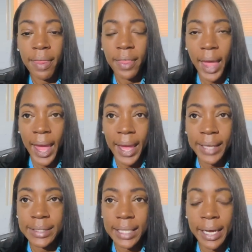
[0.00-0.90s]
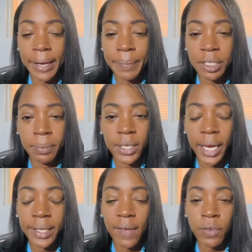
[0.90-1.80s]
that some of you
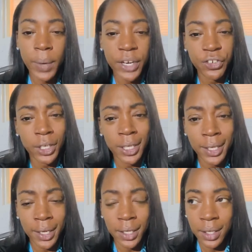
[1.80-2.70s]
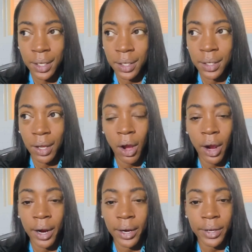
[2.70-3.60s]
guys have questions and
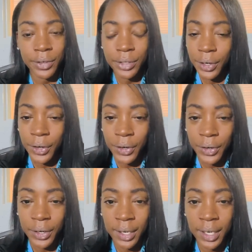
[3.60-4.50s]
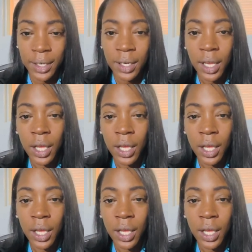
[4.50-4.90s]
are concerned and,